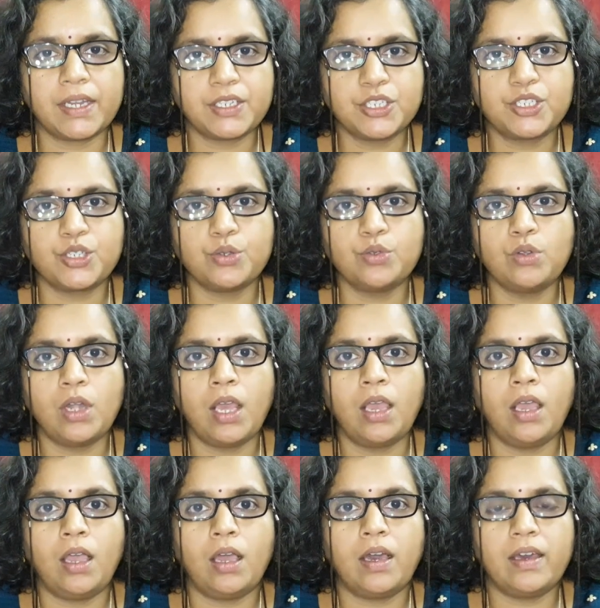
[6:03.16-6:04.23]
attitude,
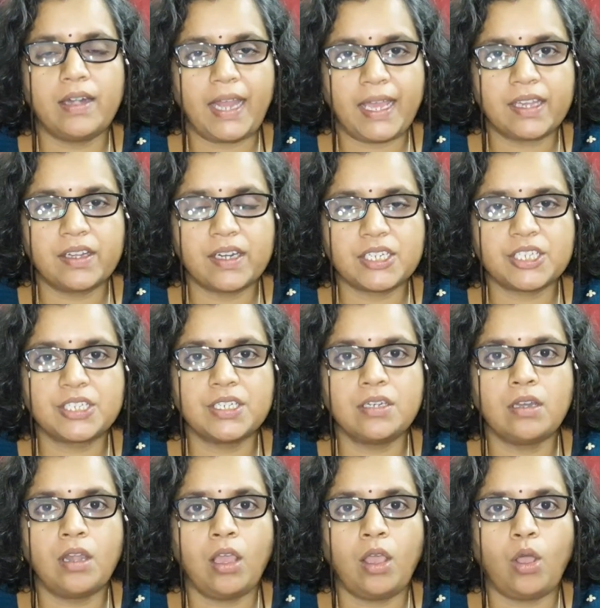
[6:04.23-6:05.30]
her
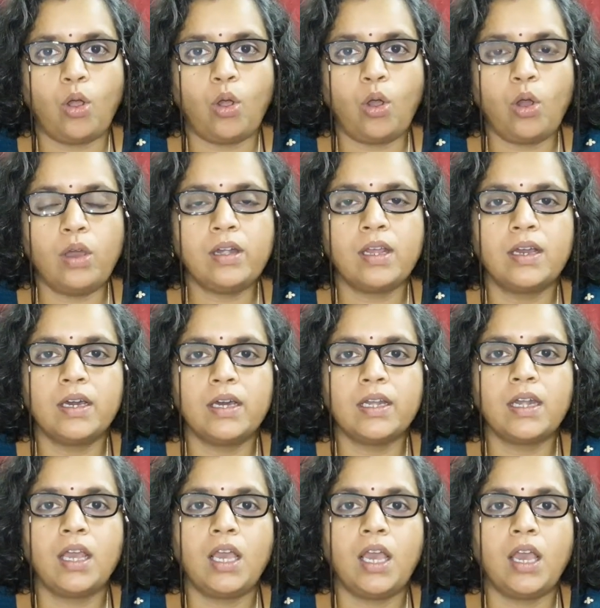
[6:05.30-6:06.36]
aggression, or
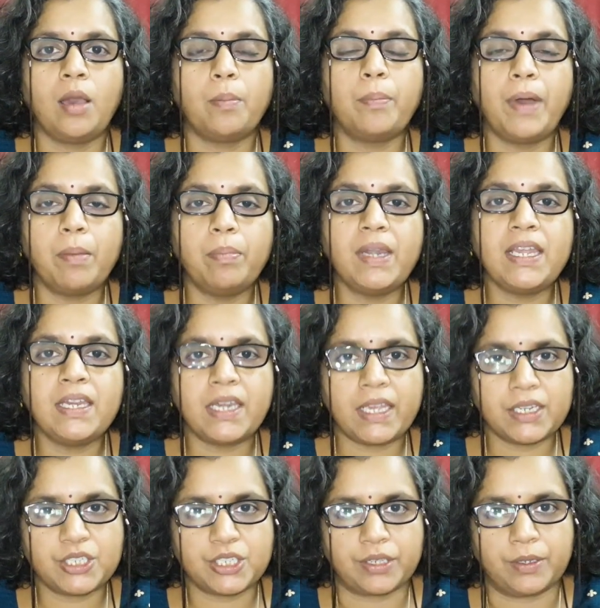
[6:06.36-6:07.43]
her bubbly
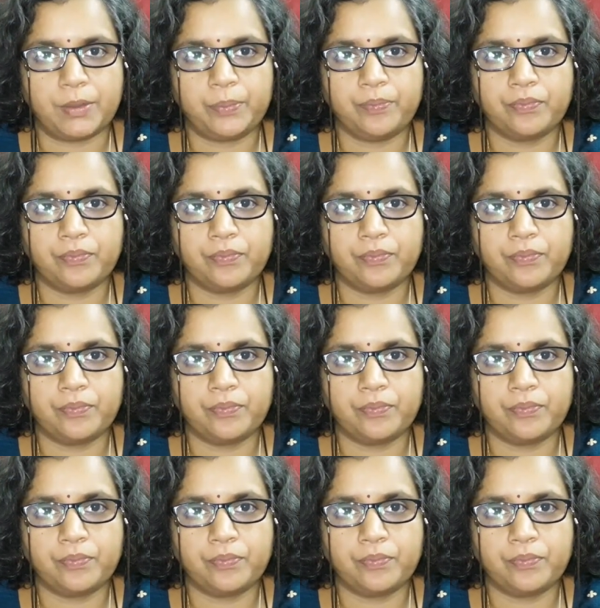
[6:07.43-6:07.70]
nature.